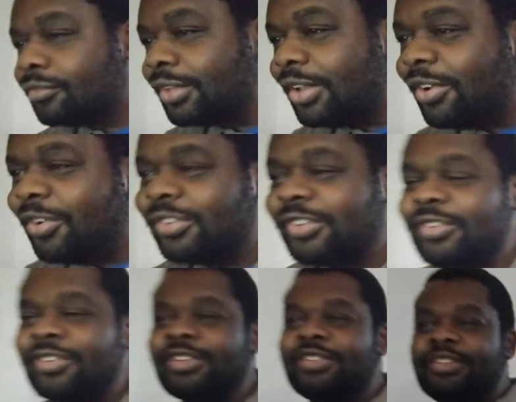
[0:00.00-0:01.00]
no, mm-hmm. what was this?
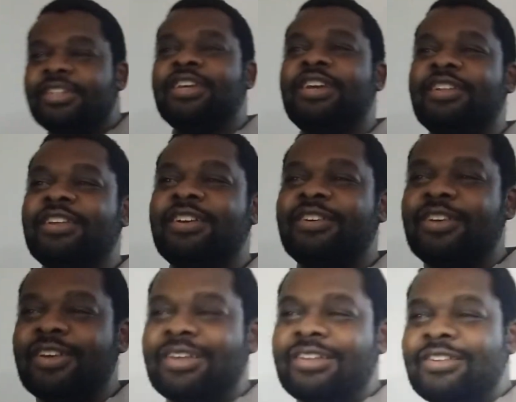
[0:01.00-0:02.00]
What was this? Yeah, yeah.
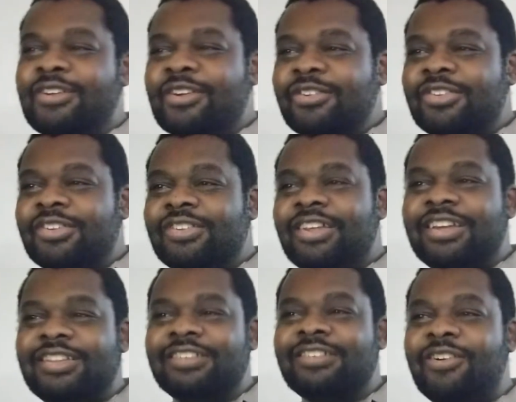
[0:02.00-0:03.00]
She's
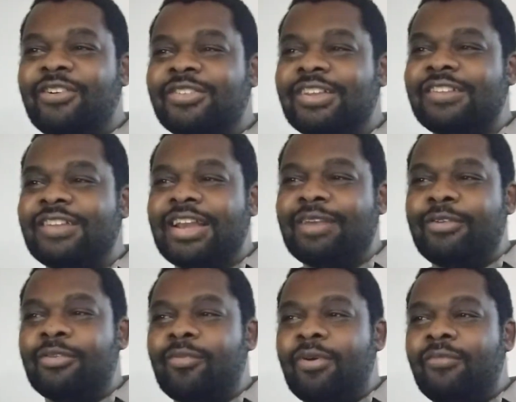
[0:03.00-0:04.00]
like, this girl says, I came
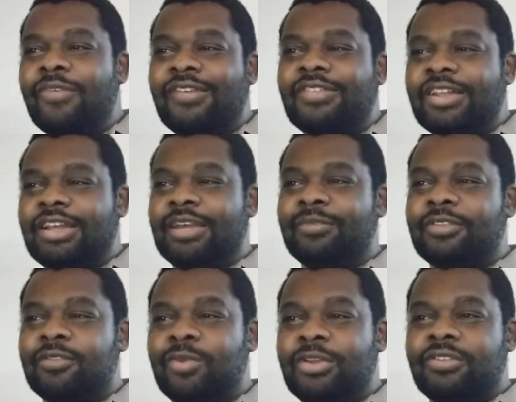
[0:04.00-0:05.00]
up to her mom five times in
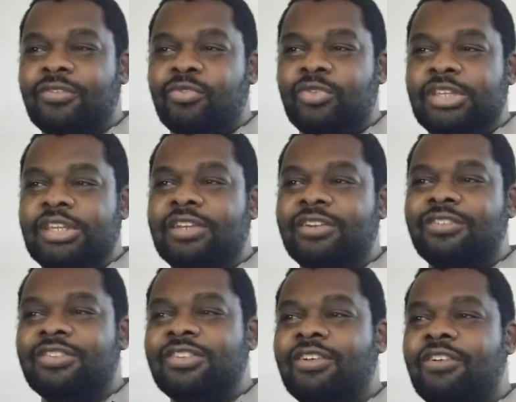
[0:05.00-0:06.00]
the space of three years.
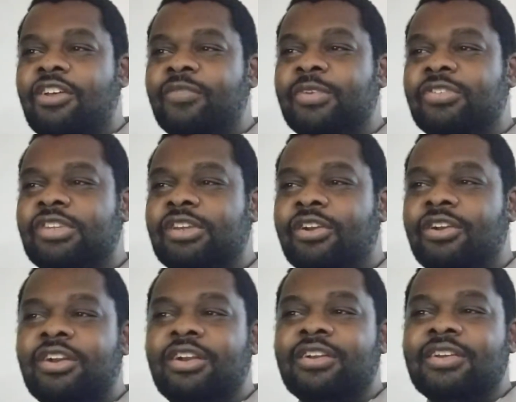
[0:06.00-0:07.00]
She still calls me she,
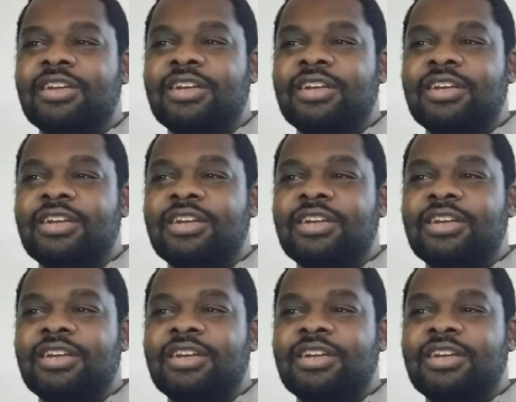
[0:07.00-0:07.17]
her.